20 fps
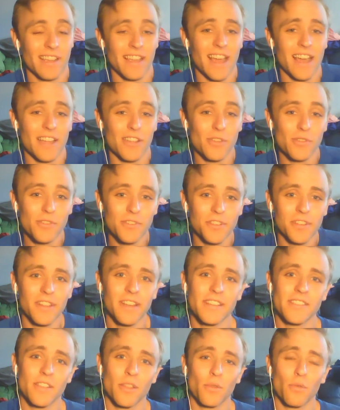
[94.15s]
Yeah,
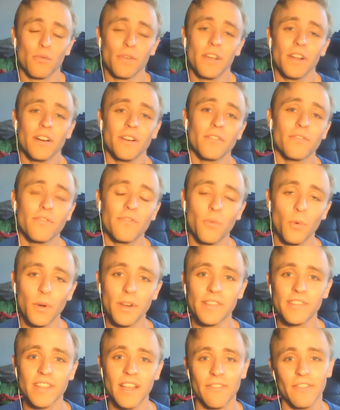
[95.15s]
UCLA is the
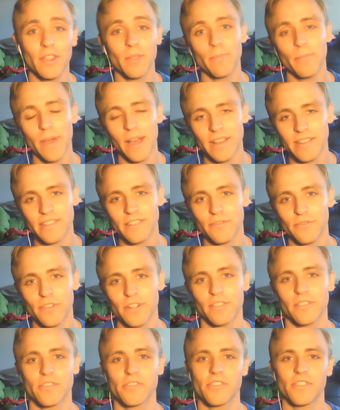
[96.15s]
347th best
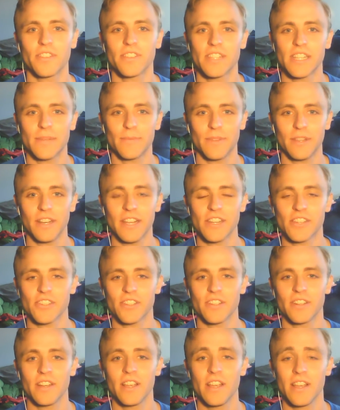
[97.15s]
free throw shooting team in the
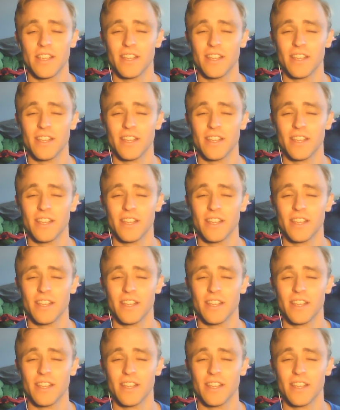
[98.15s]
nation.